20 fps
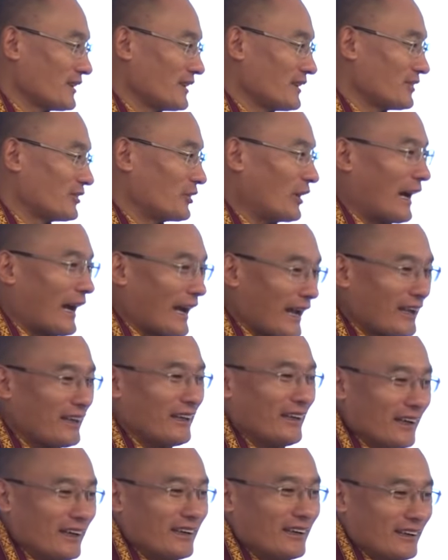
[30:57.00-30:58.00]
So
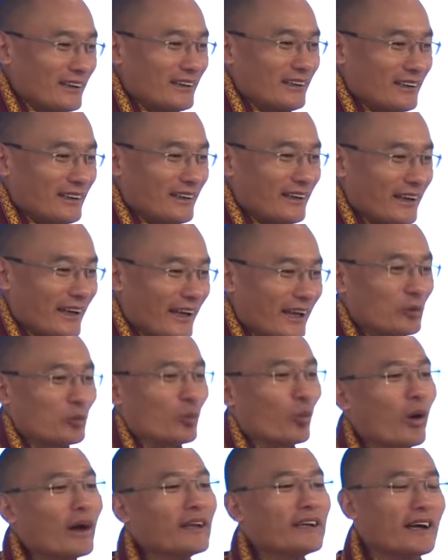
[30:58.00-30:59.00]
I
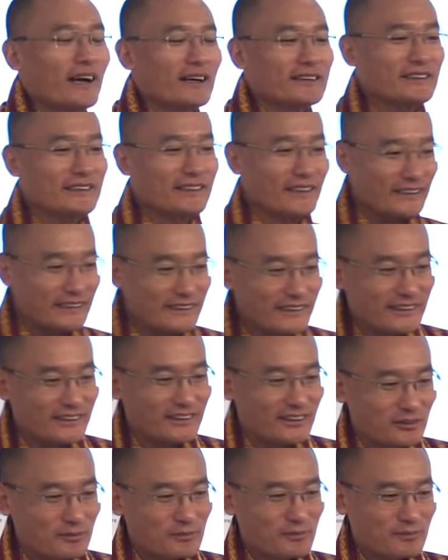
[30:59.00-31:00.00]
and one other colleague,
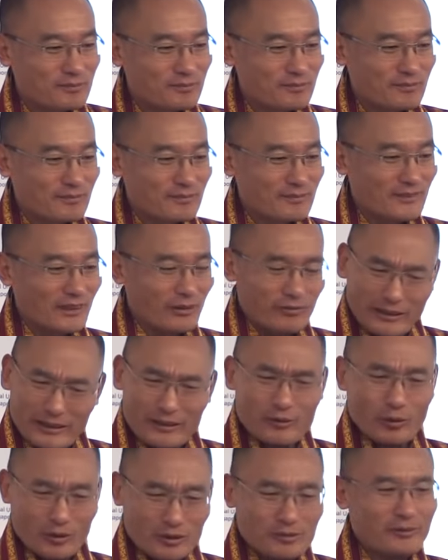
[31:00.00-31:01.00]
a very
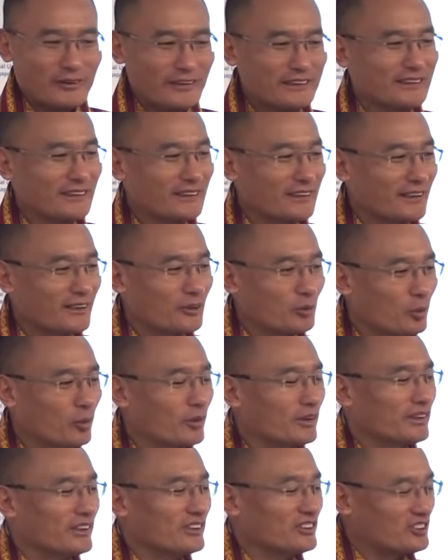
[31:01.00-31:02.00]
qualified colleague who
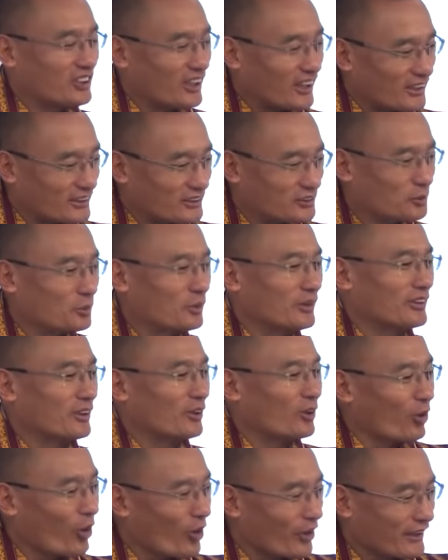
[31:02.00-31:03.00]
was a judge, who was a
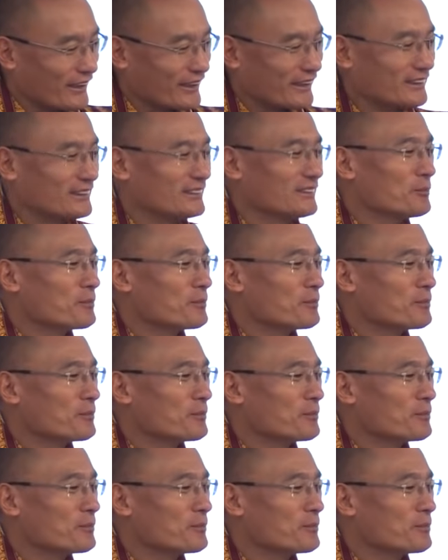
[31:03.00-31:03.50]
lawyer,